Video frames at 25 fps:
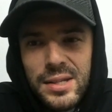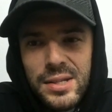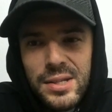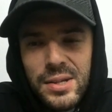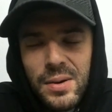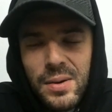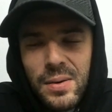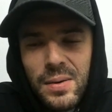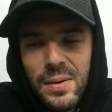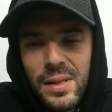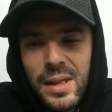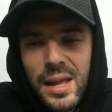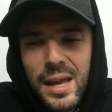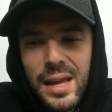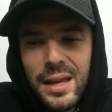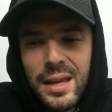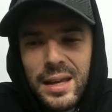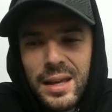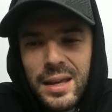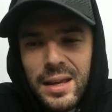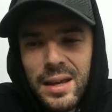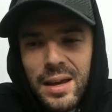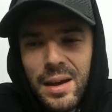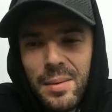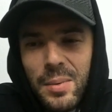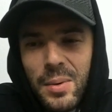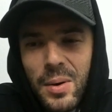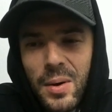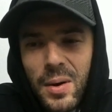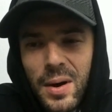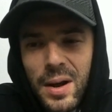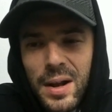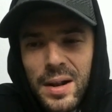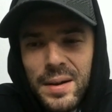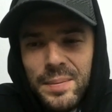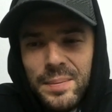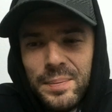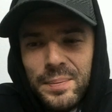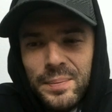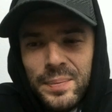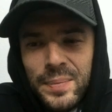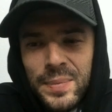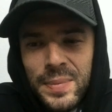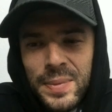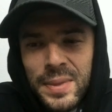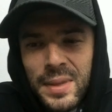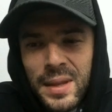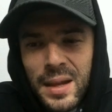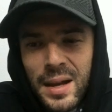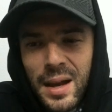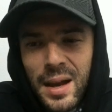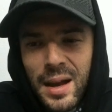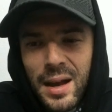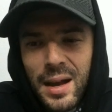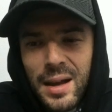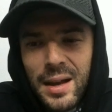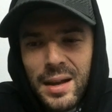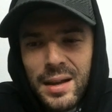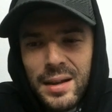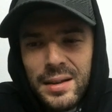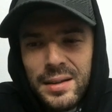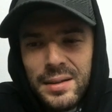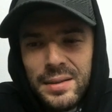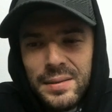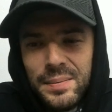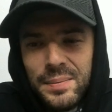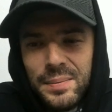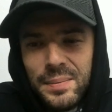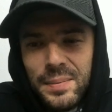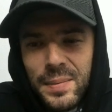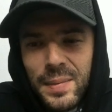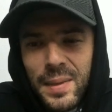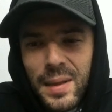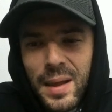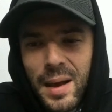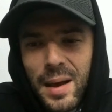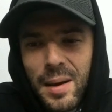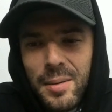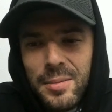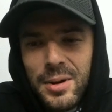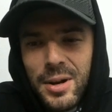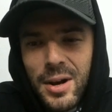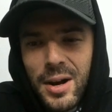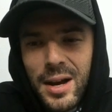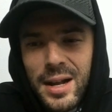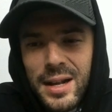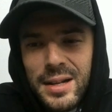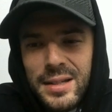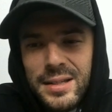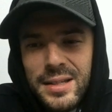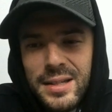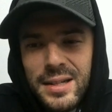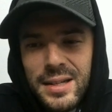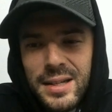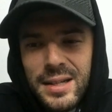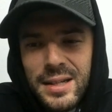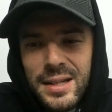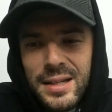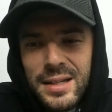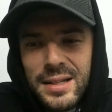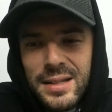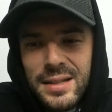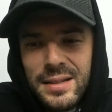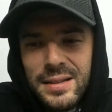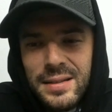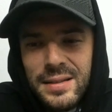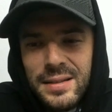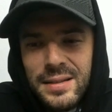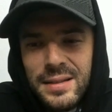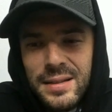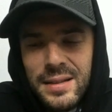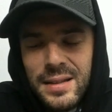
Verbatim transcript: So like, come on, I I'm not uh,